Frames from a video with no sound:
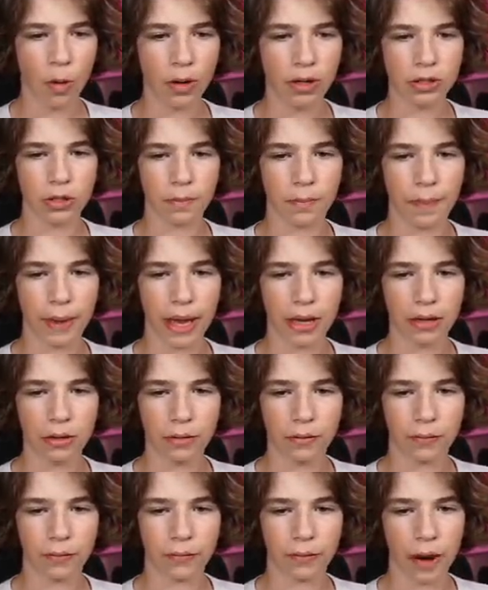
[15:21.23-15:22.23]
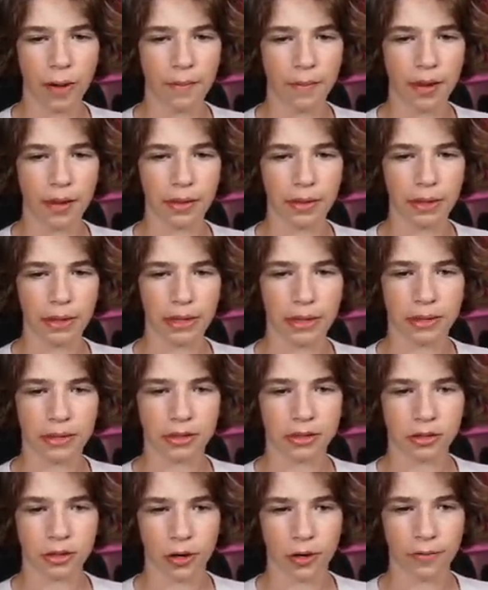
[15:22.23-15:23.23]
to ban you from the
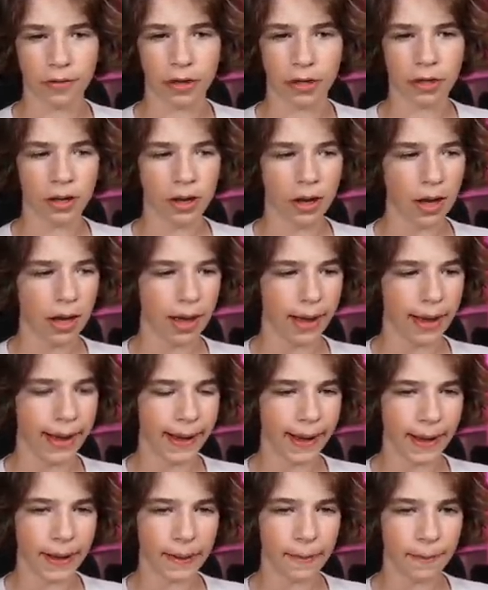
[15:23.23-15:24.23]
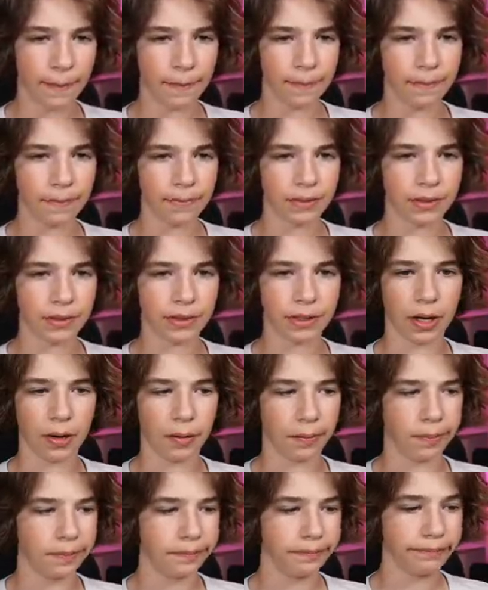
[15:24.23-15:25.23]
server. Um, so
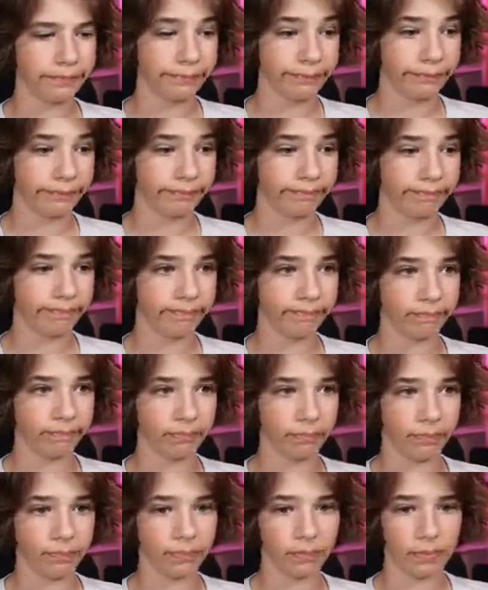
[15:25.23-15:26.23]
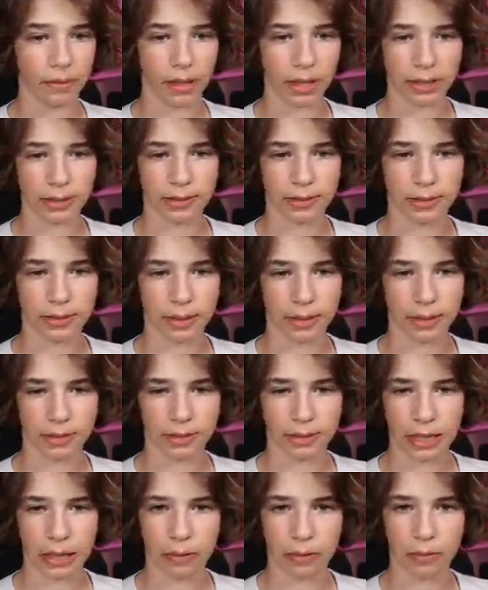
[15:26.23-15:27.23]
that's that's
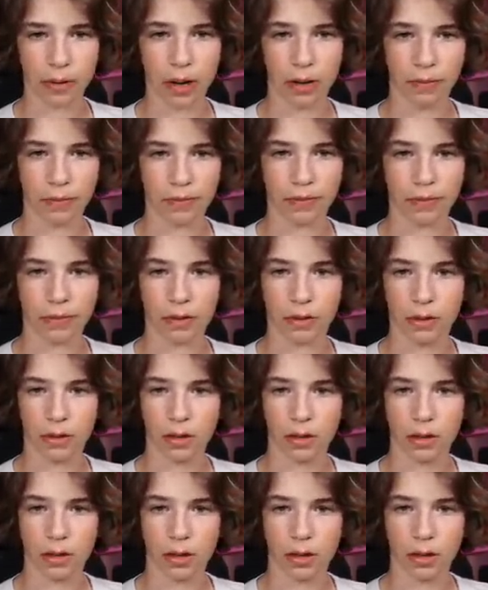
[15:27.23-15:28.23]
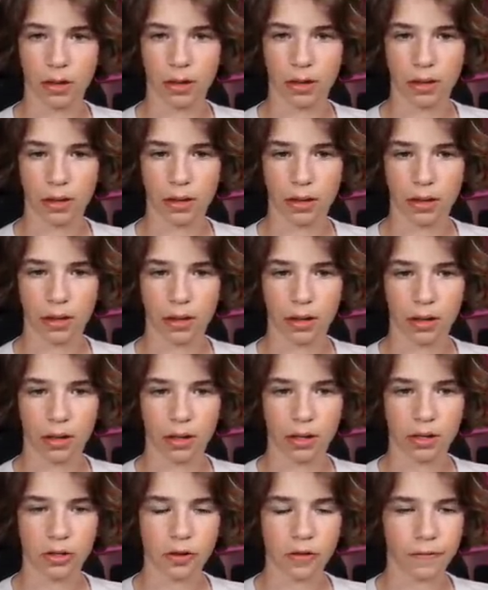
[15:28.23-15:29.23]
kind of rough.
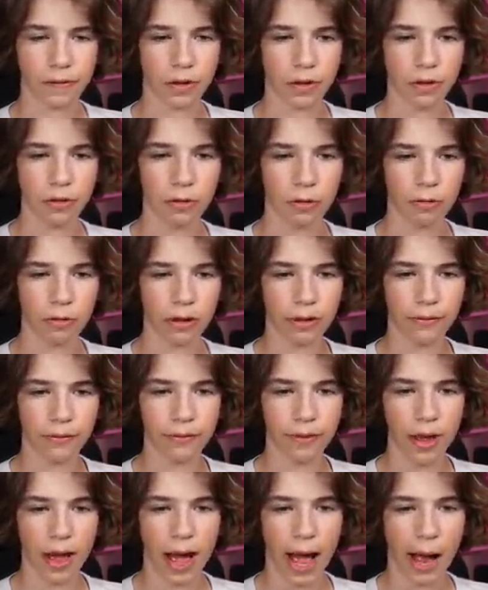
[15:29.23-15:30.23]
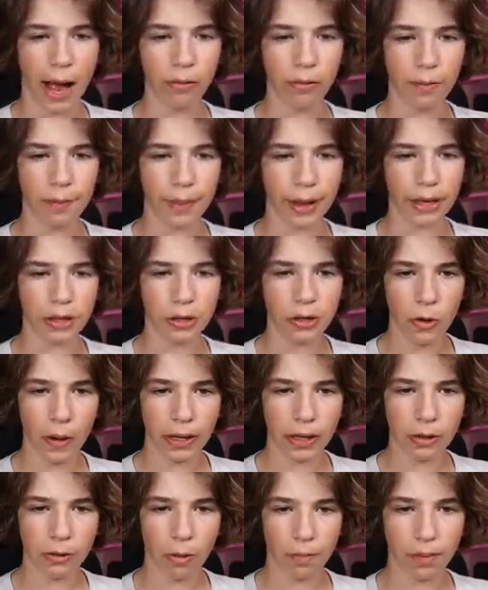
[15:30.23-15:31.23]
So if you do grief, I will ban you and
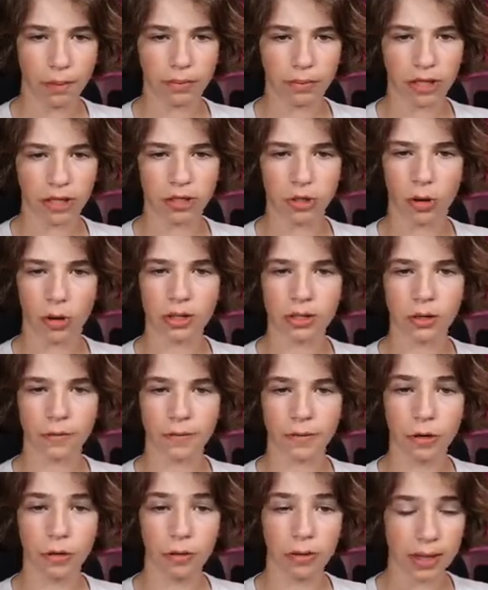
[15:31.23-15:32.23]
you won't be able to join. So if you do think